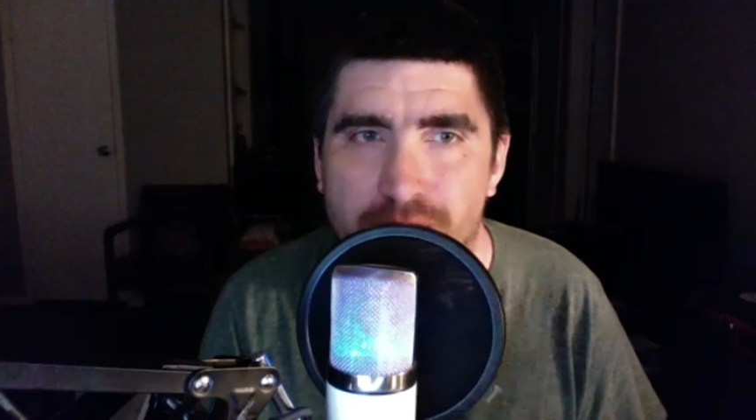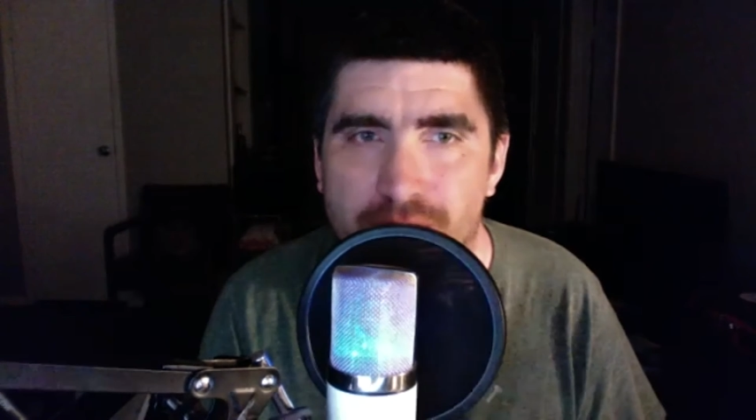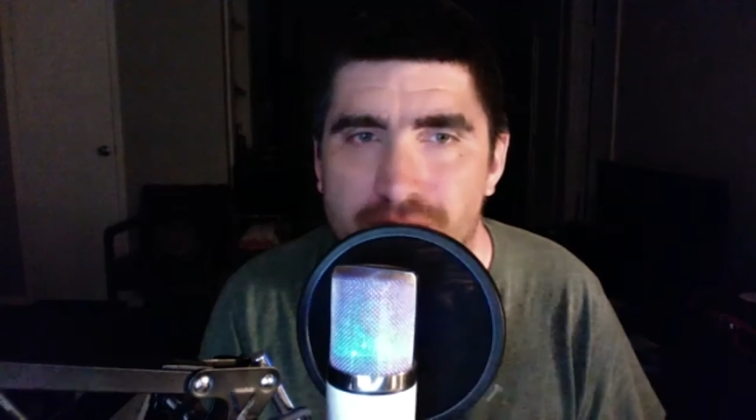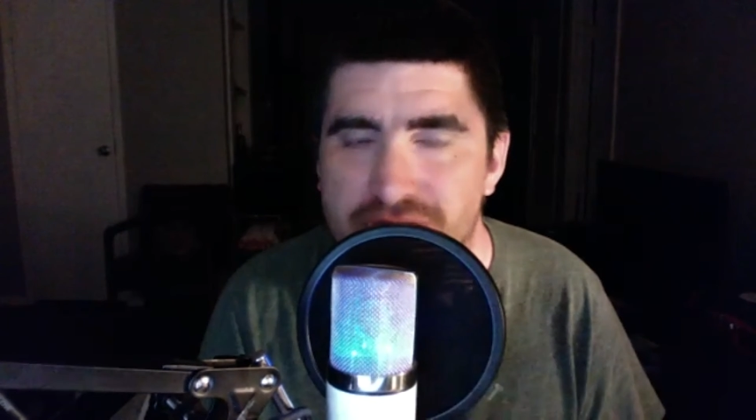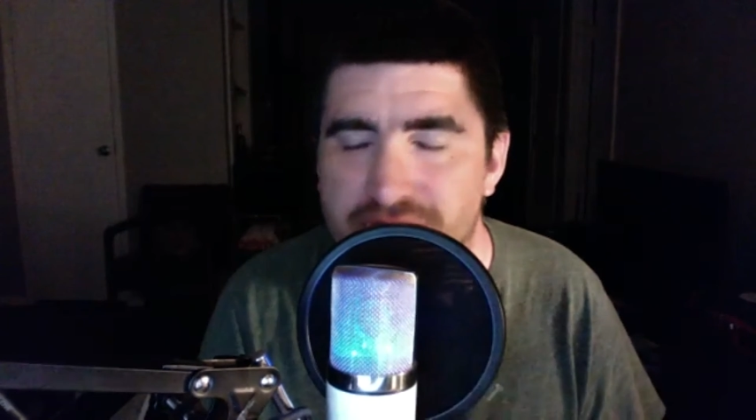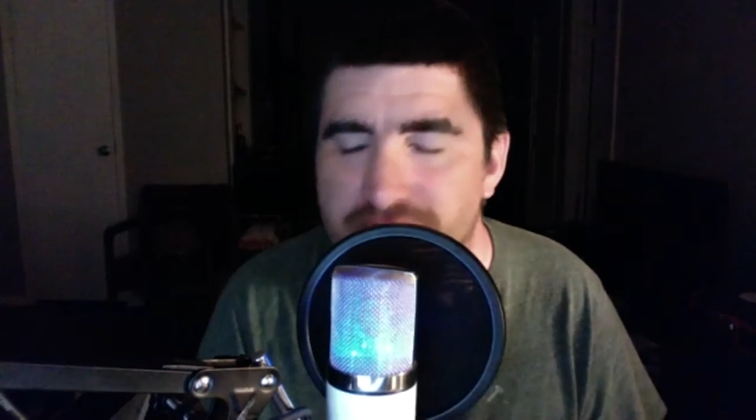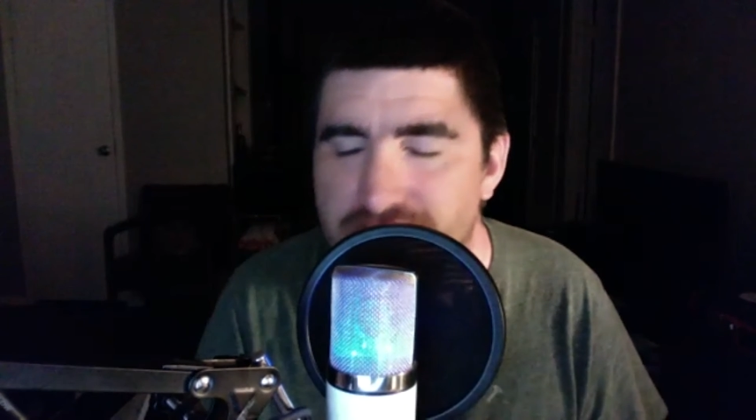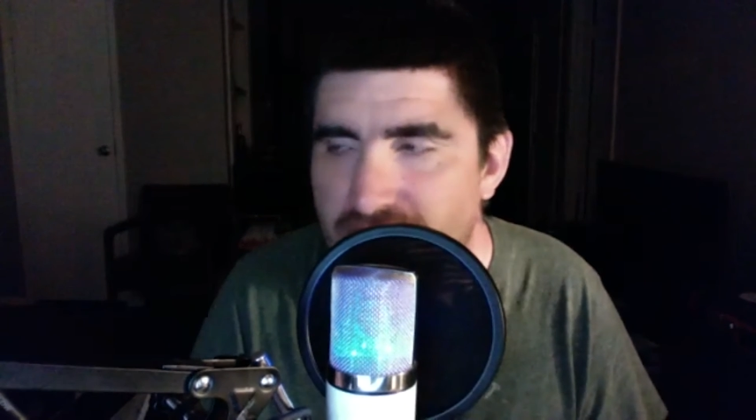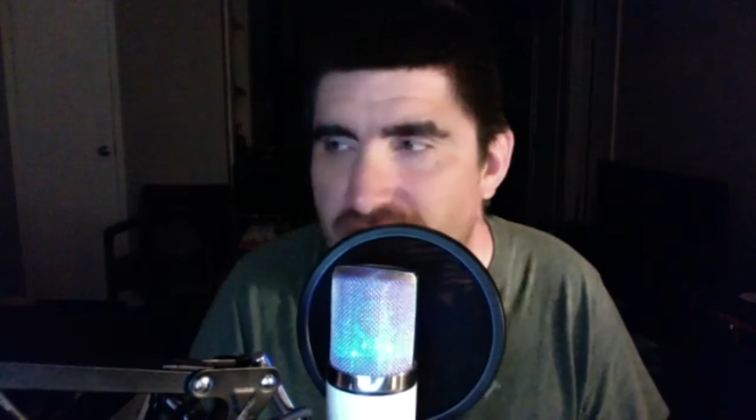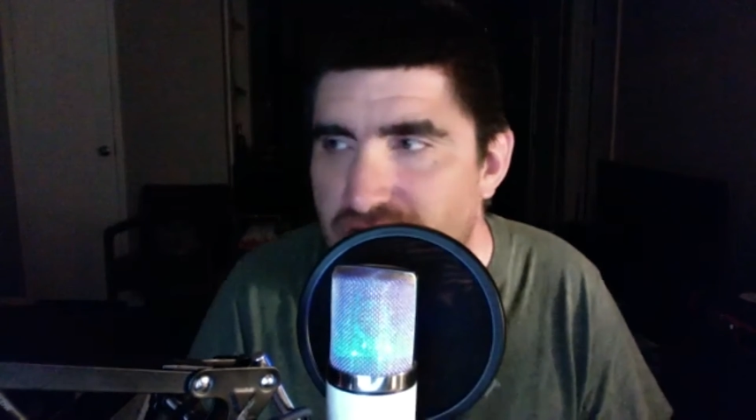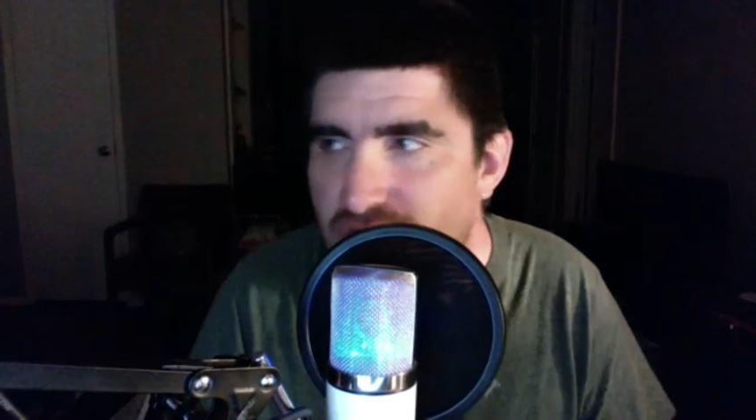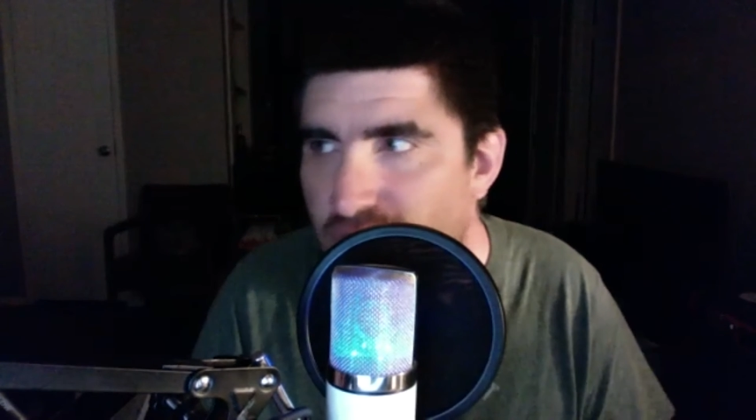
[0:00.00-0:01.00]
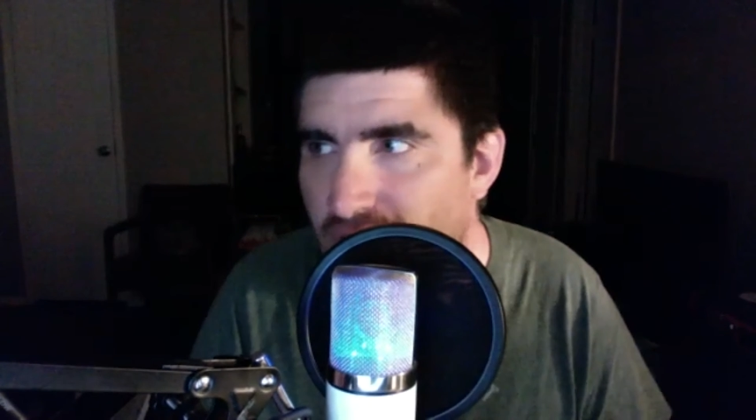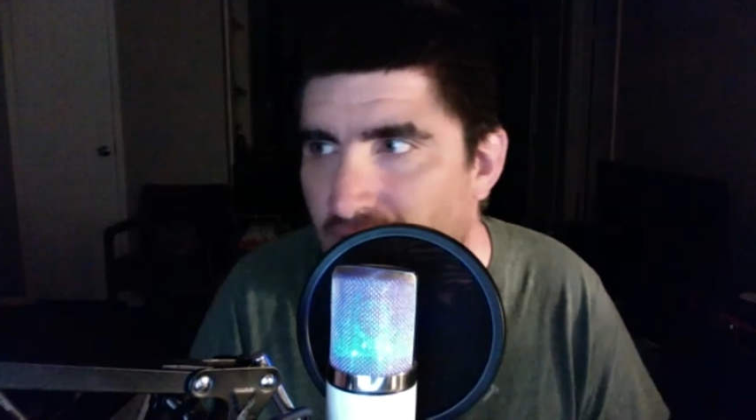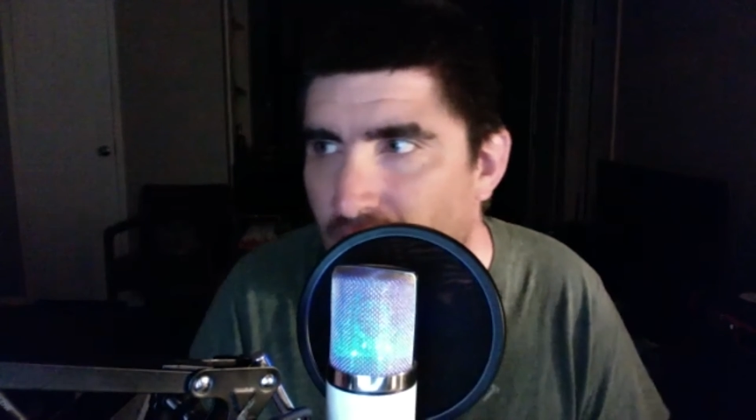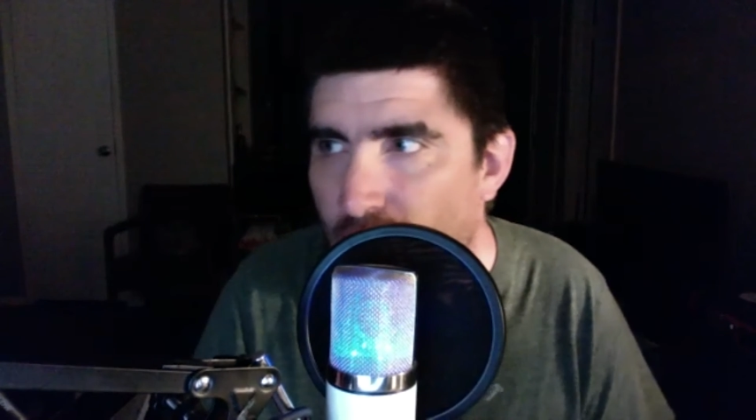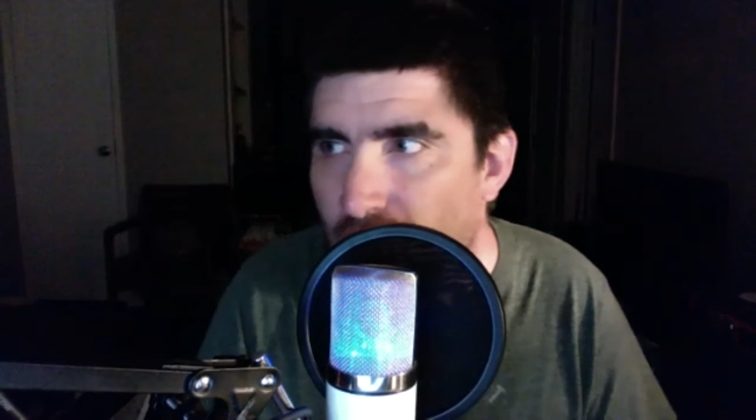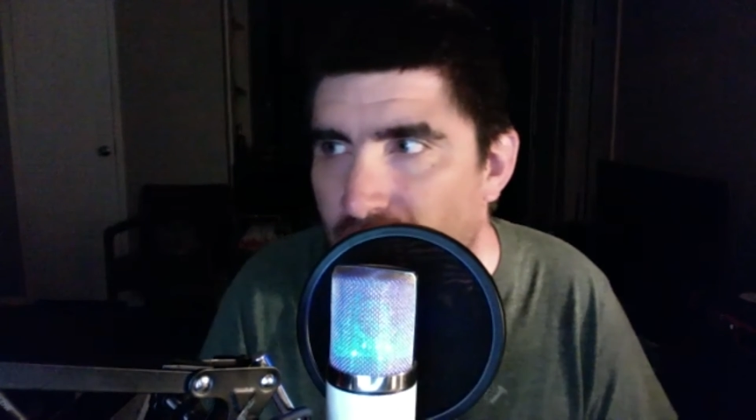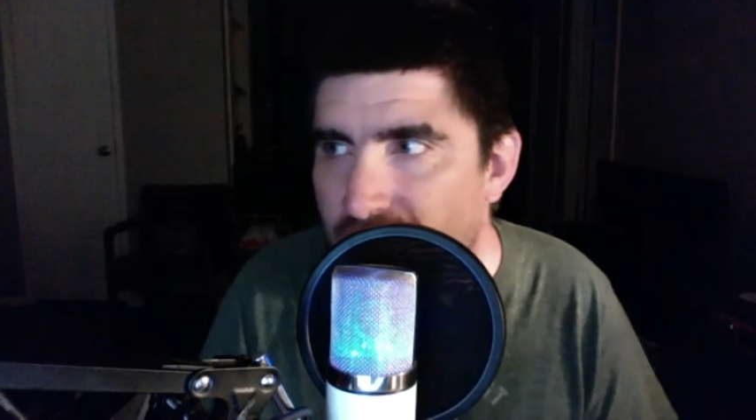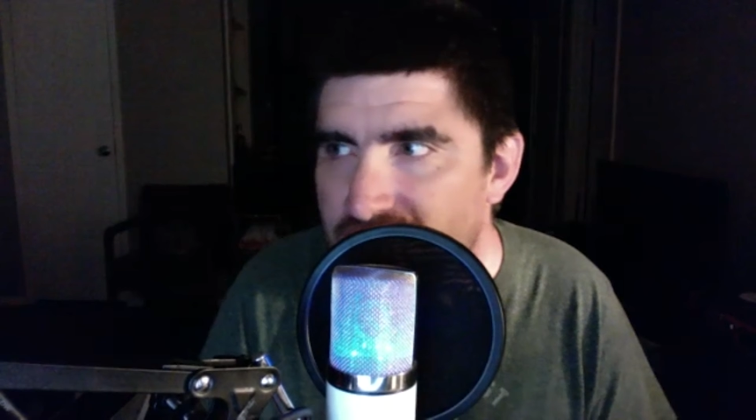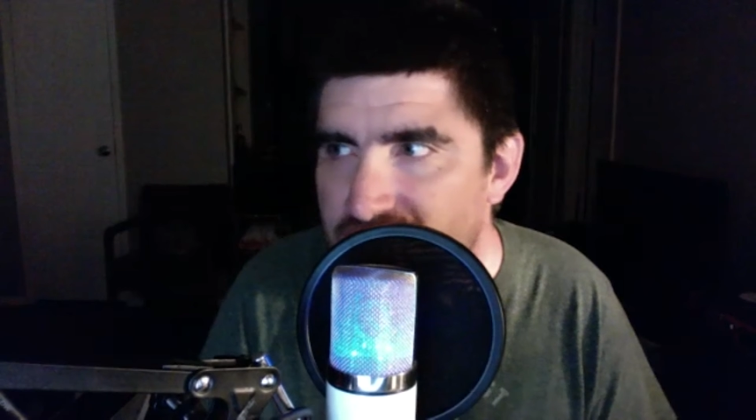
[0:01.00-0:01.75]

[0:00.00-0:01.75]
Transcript: of those things because you kind of run this